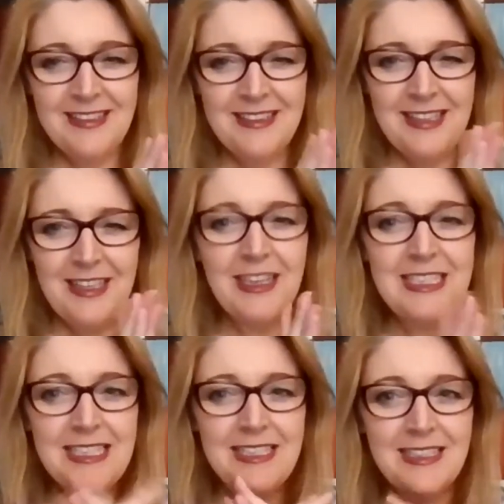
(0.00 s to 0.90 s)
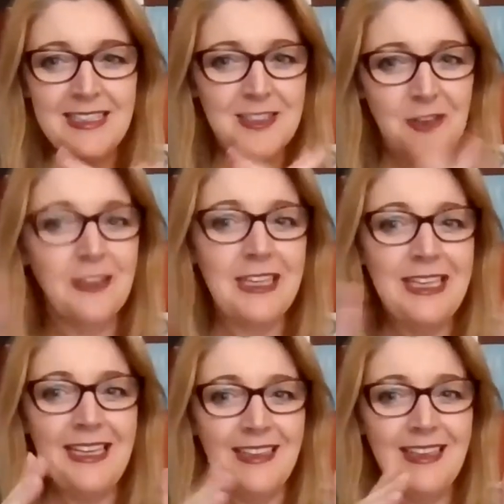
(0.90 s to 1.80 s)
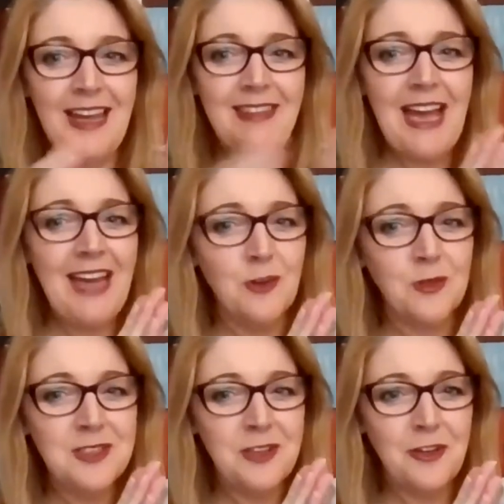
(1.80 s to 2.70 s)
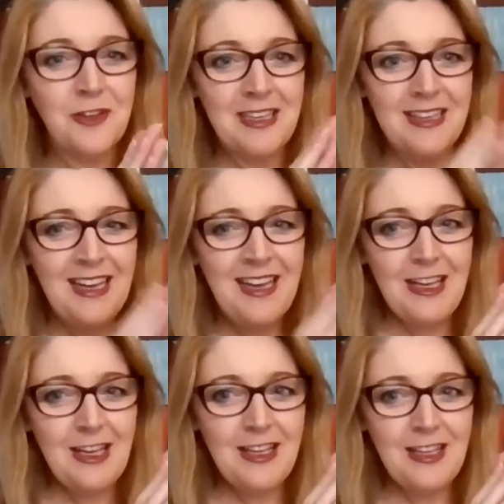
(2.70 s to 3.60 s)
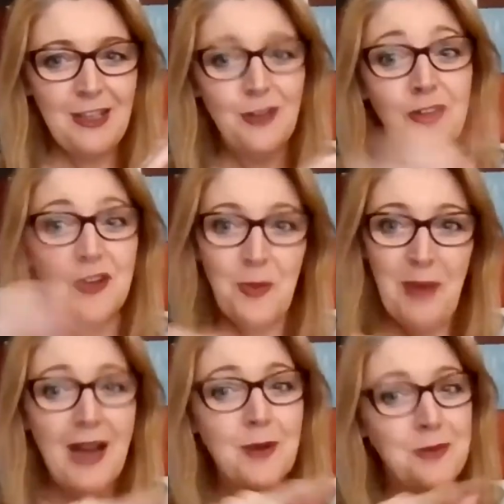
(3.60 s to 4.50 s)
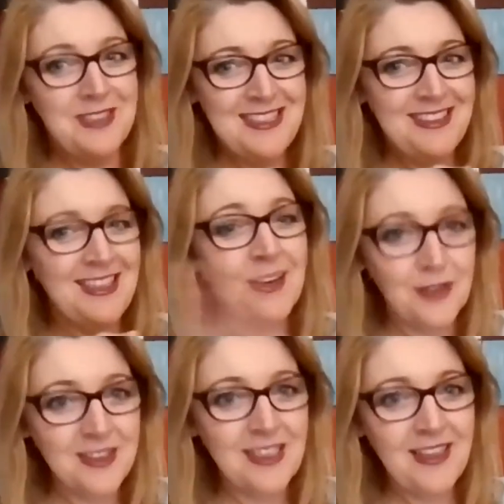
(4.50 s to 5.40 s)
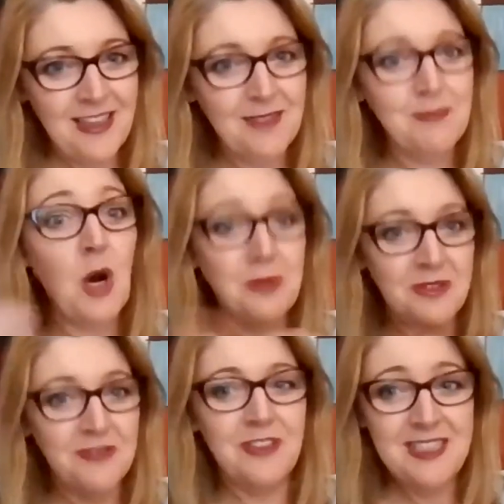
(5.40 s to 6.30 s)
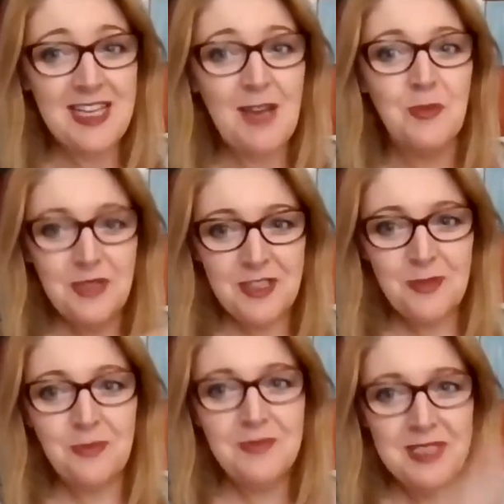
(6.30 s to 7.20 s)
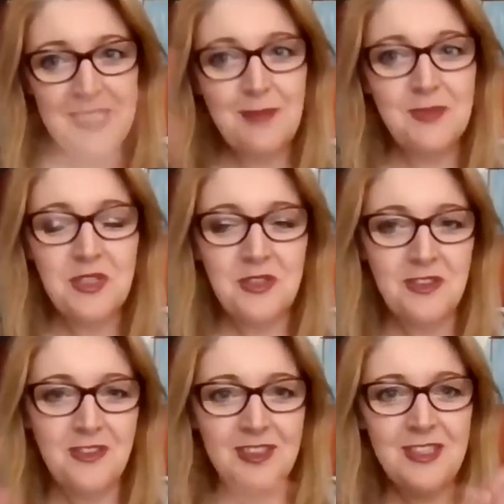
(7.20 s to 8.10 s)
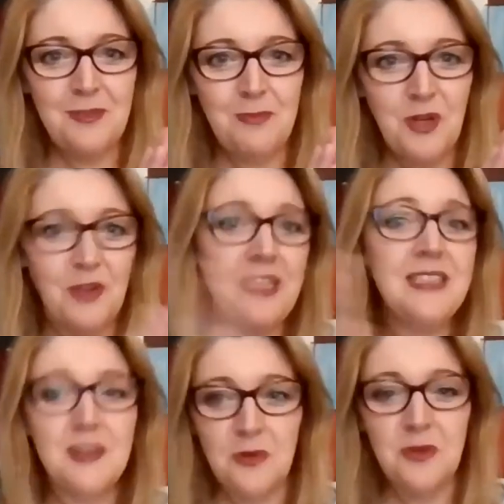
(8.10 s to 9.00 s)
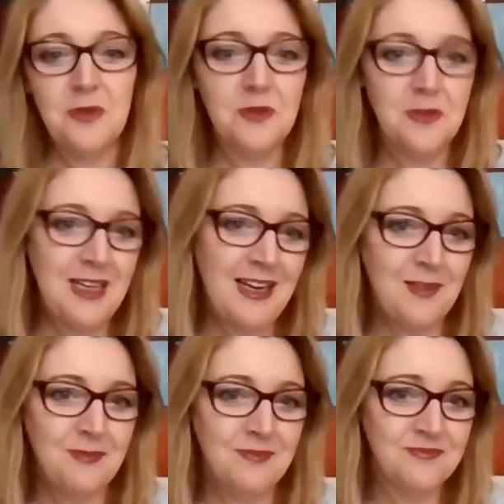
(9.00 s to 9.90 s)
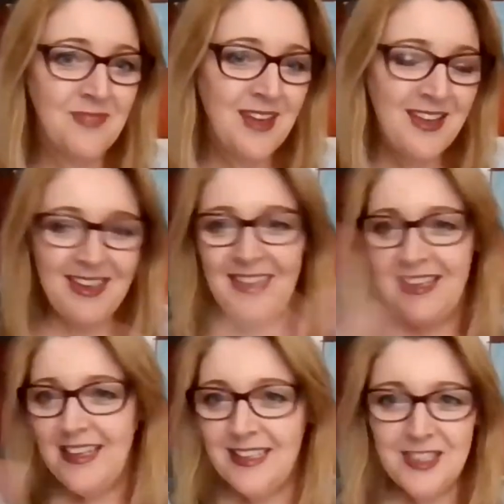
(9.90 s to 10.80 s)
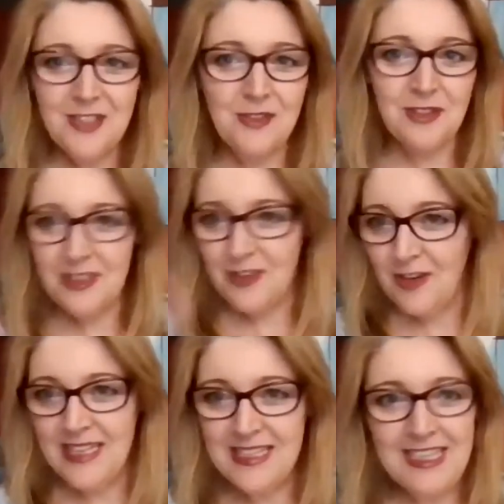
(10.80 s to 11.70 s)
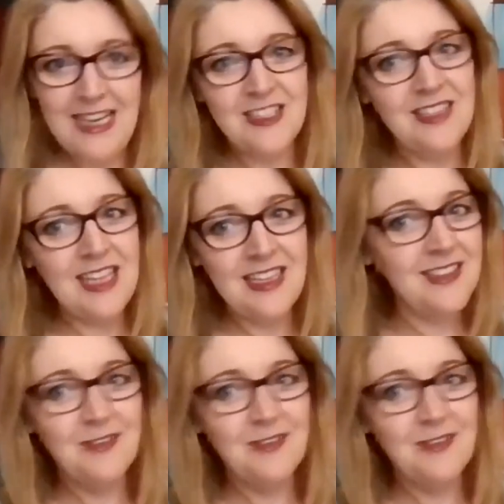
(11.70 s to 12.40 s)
idea that it's not linear, and also that you can go backwards, like in Melbourne, for example, which seemed to progress through to a great stage and then